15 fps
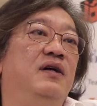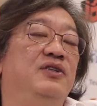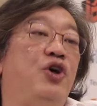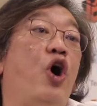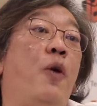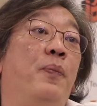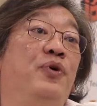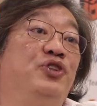
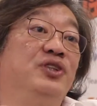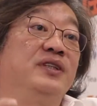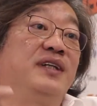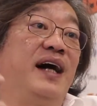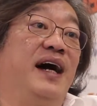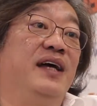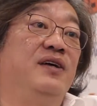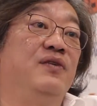operation
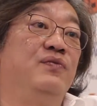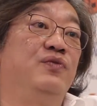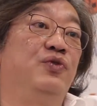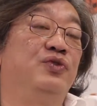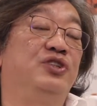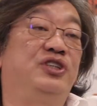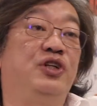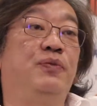guy will
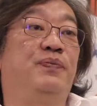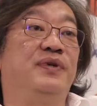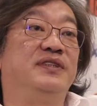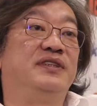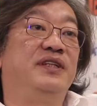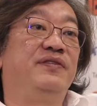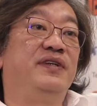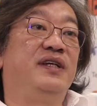still
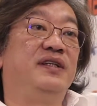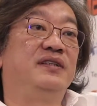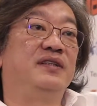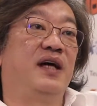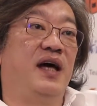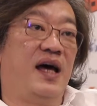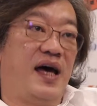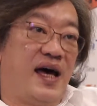perceive it
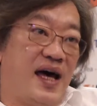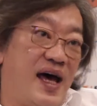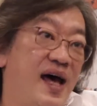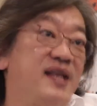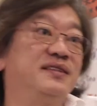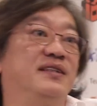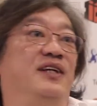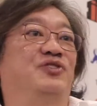
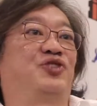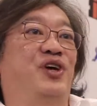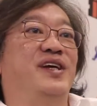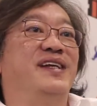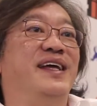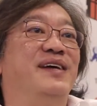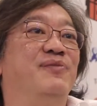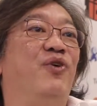as a
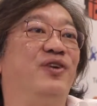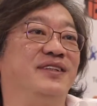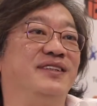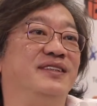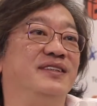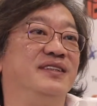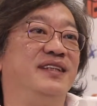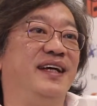trading
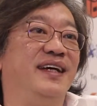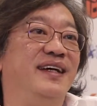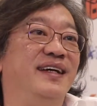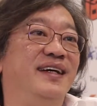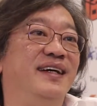model, you see.